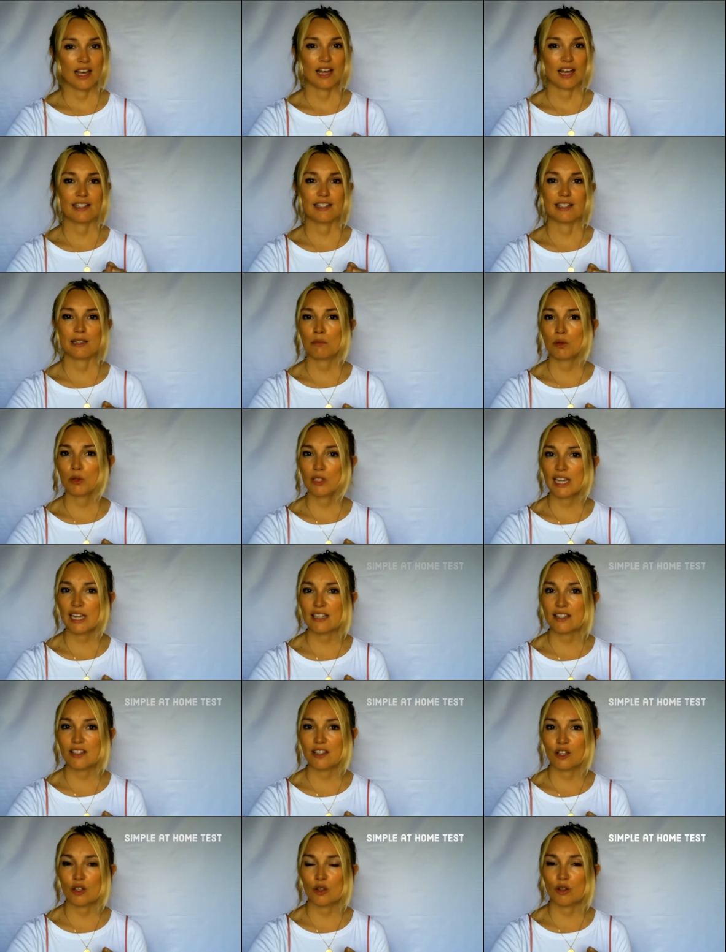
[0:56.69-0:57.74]
A simple
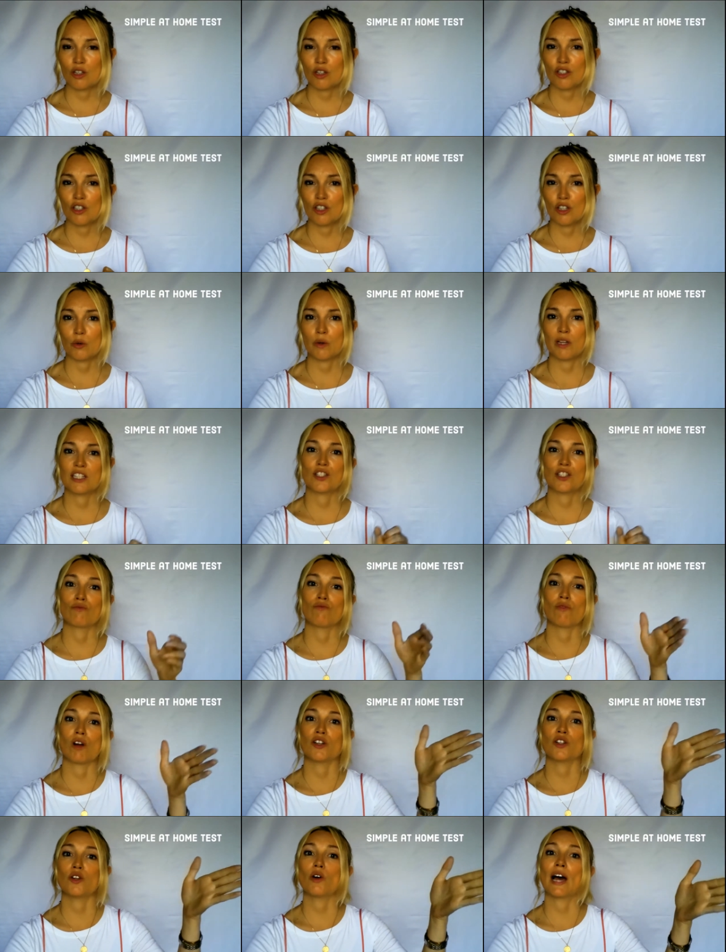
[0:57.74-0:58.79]
test that you can do is to
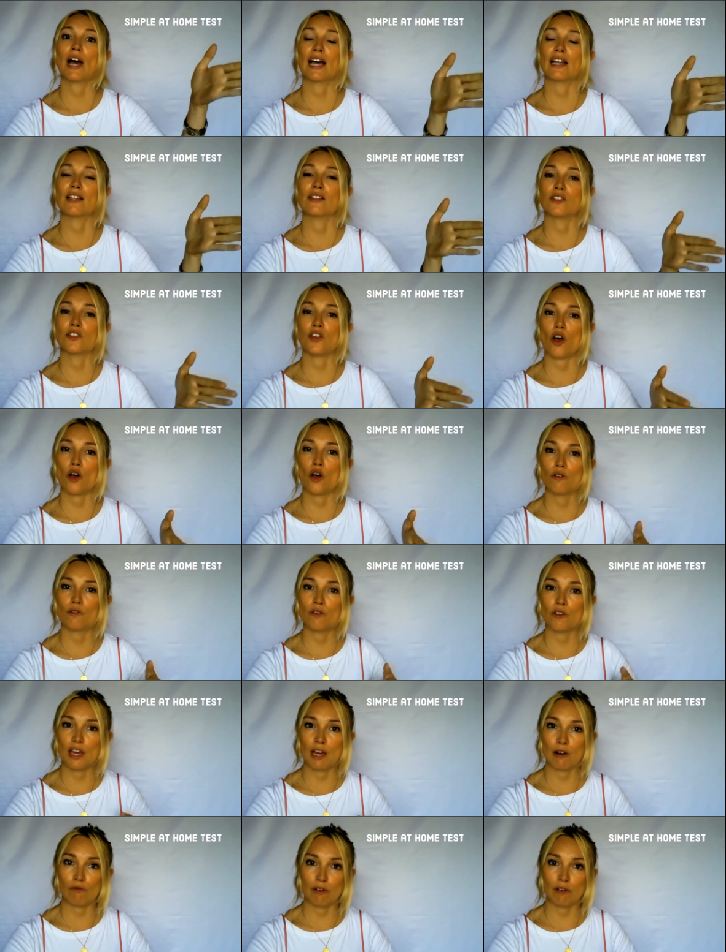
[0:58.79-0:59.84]
run your hands over
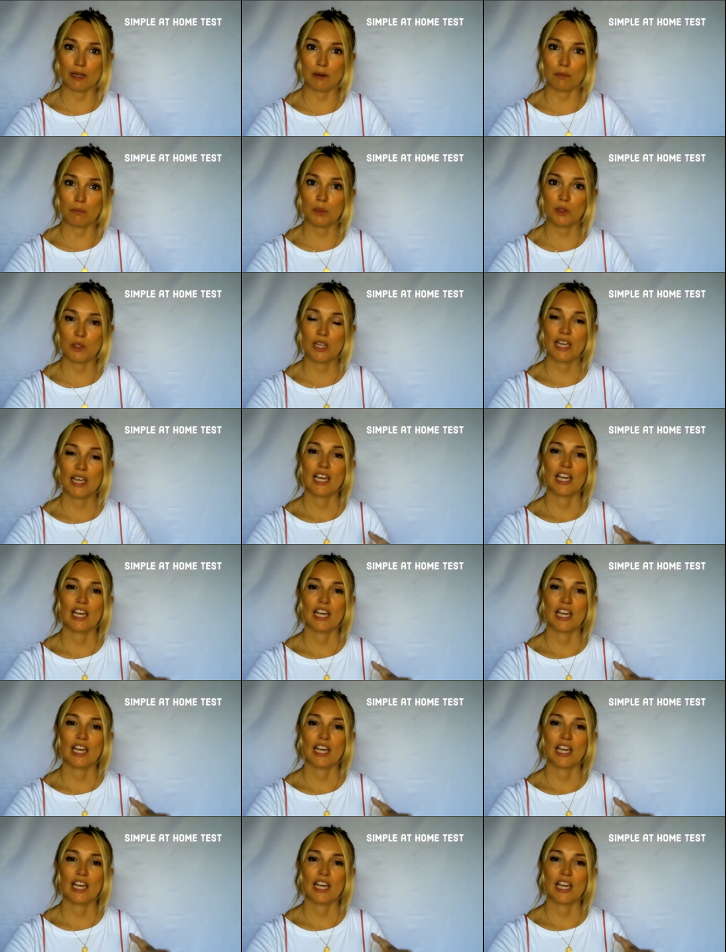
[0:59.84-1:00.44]
their ribs.